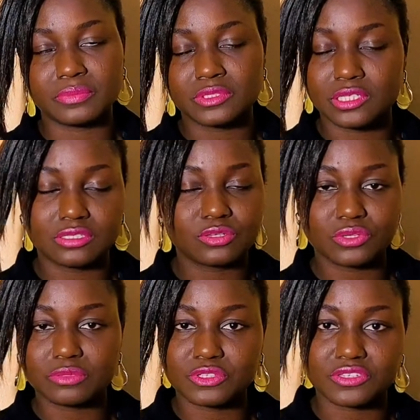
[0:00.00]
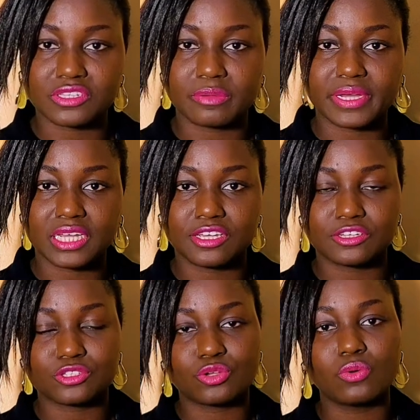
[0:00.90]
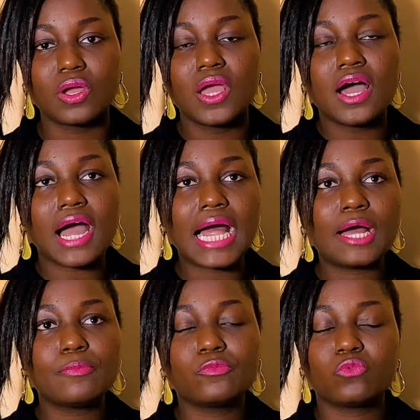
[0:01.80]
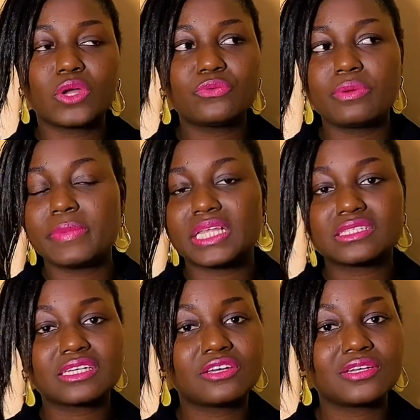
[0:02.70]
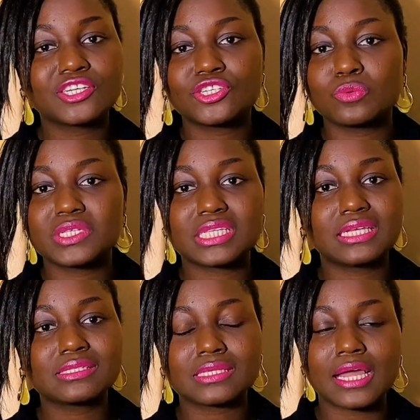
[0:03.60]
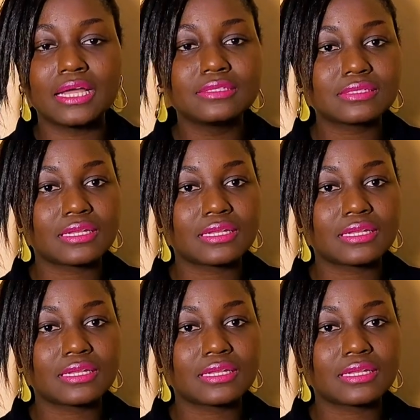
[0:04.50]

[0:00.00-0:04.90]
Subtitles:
They told him to stay back here. So when we met, the connection was instant.